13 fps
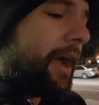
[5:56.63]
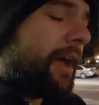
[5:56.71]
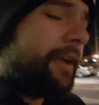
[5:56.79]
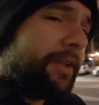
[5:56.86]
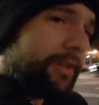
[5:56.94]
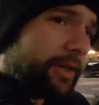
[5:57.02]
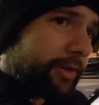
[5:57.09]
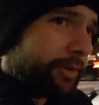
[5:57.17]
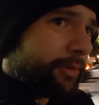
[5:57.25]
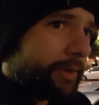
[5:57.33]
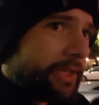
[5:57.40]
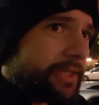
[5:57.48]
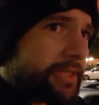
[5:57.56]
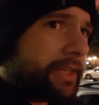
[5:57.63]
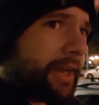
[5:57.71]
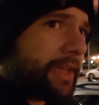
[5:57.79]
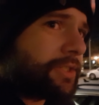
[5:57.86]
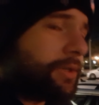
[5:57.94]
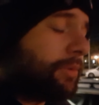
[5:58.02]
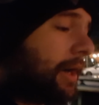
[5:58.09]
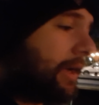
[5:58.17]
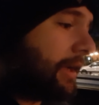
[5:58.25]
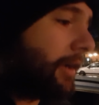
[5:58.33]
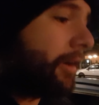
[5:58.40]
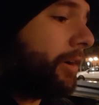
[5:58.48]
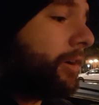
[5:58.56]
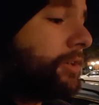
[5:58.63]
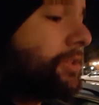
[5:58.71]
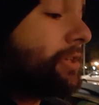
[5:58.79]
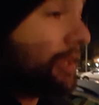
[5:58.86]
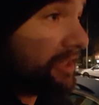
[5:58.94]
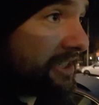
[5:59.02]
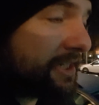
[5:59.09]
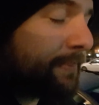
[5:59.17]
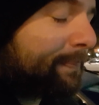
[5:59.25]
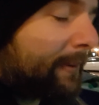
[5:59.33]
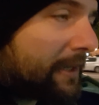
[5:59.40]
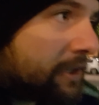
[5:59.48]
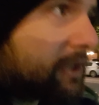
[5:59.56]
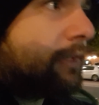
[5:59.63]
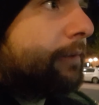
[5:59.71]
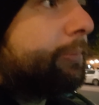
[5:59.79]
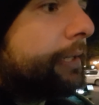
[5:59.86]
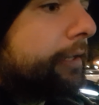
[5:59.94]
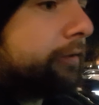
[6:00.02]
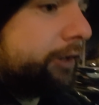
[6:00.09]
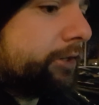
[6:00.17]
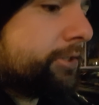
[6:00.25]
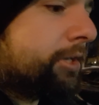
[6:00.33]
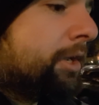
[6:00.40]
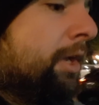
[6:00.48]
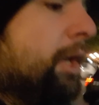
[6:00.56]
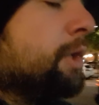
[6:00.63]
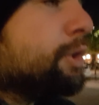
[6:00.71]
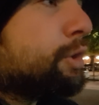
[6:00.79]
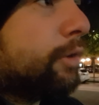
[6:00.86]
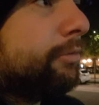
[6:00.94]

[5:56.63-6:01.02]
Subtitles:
Another good reason as to why I urge, especially beginners, to